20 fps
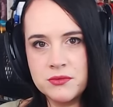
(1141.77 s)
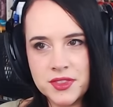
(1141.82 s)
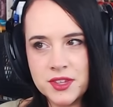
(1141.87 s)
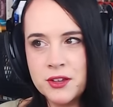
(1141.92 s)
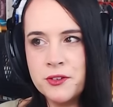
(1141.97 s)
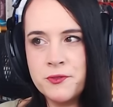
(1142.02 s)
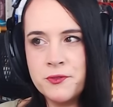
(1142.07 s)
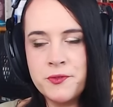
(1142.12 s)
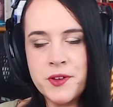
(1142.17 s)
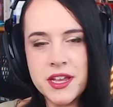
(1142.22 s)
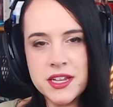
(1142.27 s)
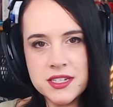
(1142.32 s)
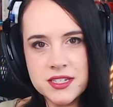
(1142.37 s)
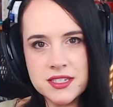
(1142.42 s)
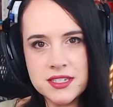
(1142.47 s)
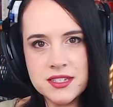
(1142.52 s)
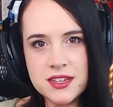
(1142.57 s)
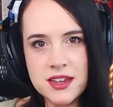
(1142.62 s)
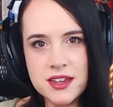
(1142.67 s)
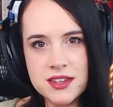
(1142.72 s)

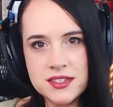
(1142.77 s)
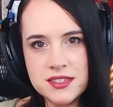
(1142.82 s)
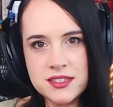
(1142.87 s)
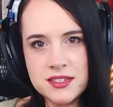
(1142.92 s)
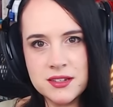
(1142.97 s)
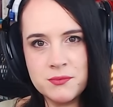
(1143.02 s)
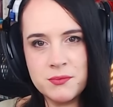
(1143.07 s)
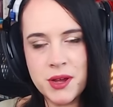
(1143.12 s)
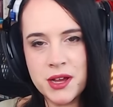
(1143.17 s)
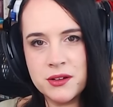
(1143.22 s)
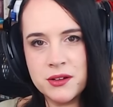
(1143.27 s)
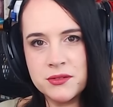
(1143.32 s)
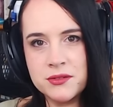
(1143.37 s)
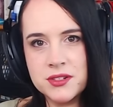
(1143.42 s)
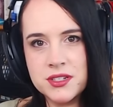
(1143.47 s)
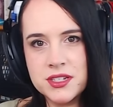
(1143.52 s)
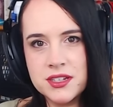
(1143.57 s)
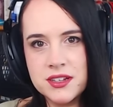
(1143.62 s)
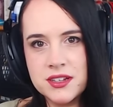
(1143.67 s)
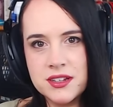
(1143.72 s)
fantasized about
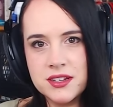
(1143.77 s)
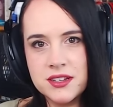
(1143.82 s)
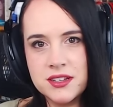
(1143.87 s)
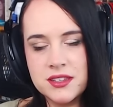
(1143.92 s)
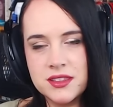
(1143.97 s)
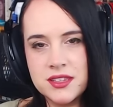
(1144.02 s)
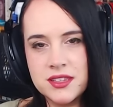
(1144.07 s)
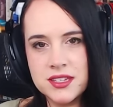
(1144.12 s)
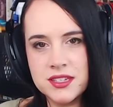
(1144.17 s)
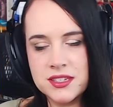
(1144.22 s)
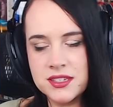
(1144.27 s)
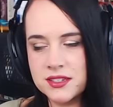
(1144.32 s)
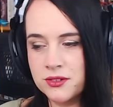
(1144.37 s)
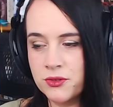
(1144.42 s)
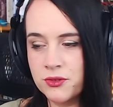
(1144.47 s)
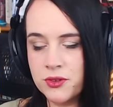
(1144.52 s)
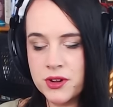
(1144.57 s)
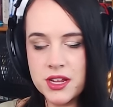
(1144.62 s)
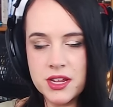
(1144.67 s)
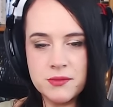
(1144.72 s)
this
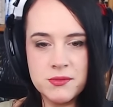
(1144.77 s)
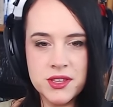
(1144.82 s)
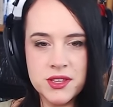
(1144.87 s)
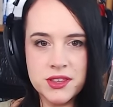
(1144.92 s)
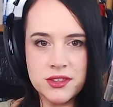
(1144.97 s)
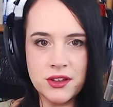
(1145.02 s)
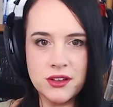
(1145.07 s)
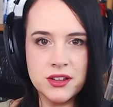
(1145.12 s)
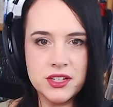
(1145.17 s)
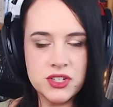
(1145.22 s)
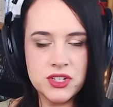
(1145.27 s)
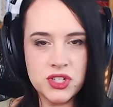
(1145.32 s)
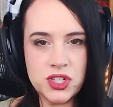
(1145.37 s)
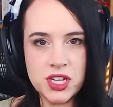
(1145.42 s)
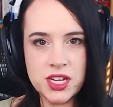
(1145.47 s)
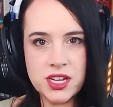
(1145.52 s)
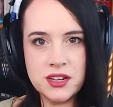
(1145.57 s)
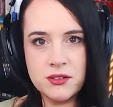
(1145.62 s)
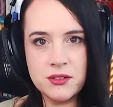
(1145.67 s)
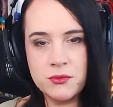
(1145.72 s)
Greek
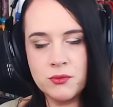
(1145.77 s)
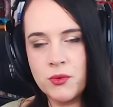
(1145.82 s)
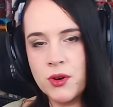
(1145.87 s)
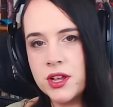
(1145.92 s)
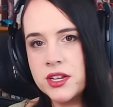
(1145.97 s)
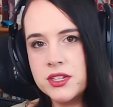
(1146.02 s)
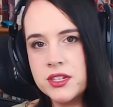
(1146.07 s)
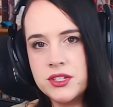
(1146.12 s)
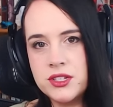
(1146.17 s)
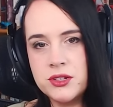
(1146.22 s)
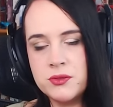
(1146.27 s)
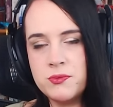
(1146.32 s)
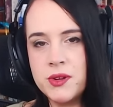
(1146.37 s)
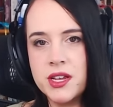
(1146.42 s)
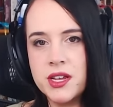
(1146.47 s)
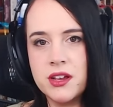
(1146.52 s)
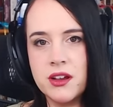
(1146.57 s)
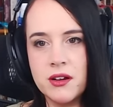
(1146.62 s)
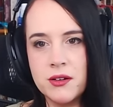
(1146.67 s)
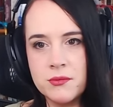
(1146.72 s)
mythology and wanted to
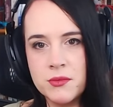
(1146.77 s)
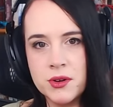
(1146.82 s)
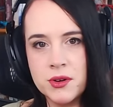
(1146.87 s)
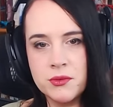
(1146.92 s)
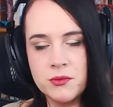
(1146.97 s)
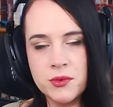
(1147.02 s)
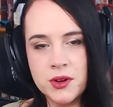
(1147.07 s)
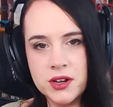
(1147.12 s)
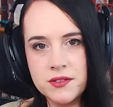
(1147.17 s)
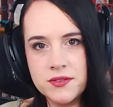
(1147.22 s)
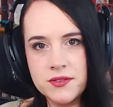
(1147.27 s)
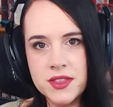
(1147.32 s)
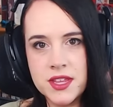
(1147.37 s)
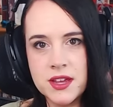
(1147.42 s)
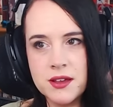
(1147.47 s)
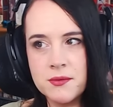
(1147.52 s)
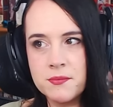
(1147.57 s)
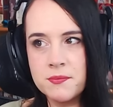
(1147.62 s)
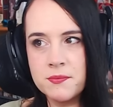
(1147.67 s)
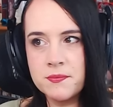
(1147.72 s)
become one of
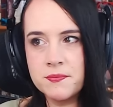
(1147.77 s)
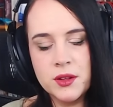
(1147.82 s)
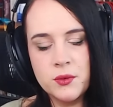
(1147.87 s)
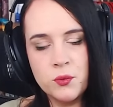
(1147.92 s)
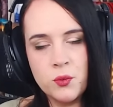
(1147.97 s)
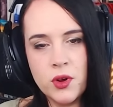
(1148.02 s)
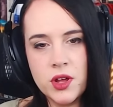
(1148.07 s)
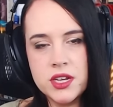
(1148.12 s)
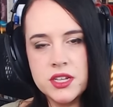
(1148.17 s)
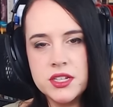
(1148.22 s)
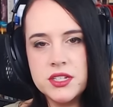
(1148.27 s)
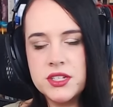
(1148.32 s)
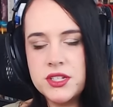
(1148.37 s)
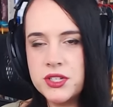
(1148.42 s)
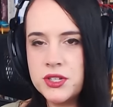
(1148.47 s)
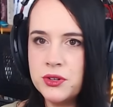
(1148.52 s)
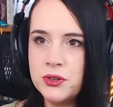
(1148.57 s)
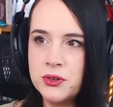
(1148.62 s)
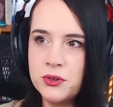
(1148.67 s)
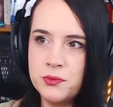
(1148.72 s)
them, wanted
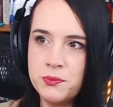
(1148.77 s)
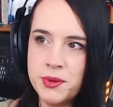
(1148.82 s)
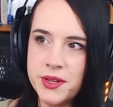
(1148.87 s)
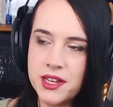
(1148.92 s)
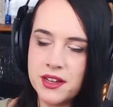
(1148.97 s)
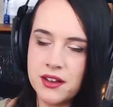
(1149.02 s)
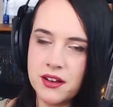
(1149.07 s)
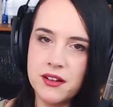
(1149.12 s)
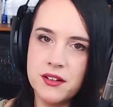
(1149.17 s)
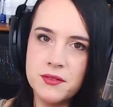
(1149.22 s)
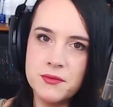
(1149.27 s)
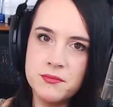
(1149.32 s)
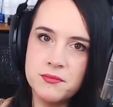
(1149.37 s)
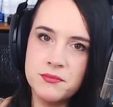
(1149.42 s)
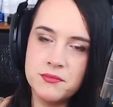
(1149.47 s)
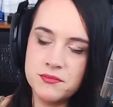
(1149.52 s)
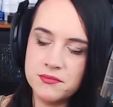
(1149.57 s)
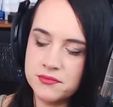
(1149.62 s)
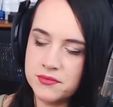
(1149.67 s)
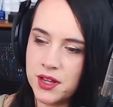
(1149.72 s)
to become
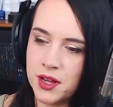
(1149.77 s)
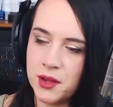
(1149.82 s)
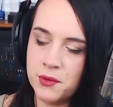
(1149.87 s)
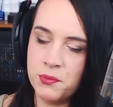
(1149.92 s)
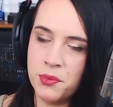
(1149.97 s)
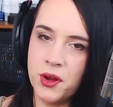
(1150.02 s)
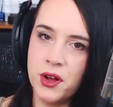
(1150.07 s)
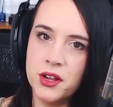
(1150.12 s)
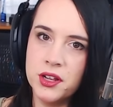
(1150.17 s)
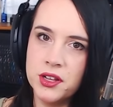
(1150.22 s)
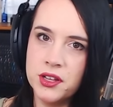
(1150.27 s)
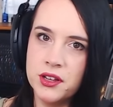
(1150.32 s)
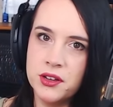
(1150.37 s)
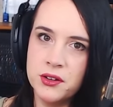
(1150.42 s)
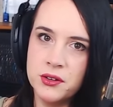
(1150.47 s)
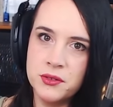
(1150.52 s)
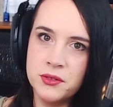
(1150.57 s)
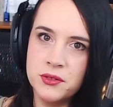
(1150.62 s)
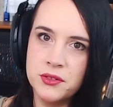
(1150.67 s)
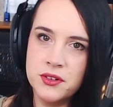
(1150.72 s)

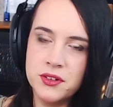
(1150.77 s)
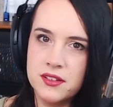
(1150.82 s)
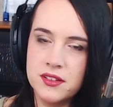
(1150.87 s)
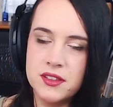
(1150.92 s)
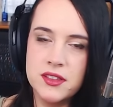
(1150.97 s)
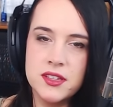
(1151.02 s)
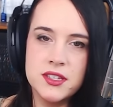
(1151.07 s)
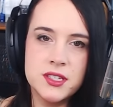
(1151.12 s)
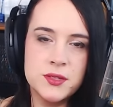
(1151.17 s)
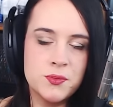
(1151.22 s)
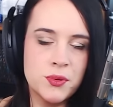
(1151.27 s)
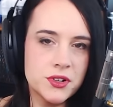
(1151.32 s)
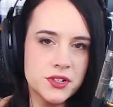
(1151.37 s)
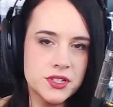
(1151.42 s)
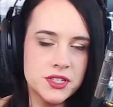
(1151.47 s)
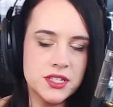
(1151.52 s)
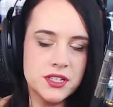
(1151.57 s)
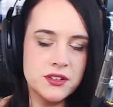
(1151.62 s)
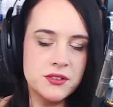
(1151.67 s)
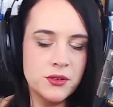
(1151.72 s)
Apollo, this
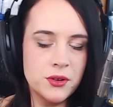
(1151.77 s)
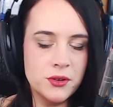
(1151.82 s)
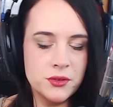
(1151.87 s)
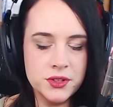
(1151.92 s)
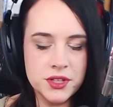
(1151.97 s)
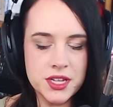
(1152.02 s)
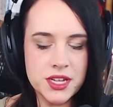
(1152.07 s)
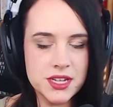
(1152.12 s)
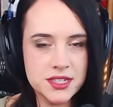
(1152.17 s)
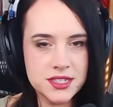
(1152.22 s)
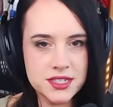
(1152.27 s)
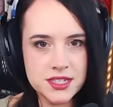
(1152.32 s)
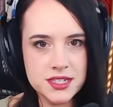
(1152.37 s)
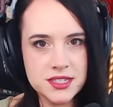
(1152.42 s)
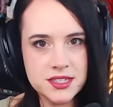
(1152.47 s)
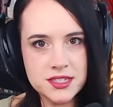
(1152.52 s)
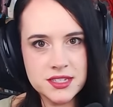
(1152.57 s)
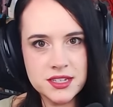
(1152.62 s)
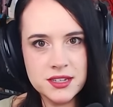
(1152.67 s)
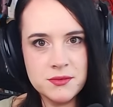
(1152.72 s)
person who only
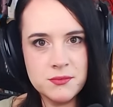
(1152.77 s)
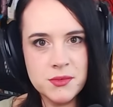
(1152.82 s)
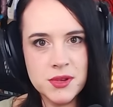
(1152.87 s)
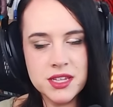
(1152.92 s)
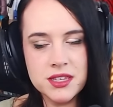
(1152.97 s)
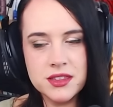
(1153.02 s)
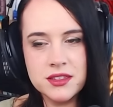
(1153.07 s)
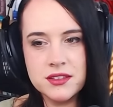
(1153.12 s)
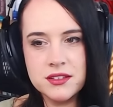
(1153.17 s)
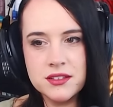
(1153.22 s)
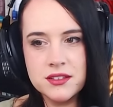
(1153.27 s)
exists in myth.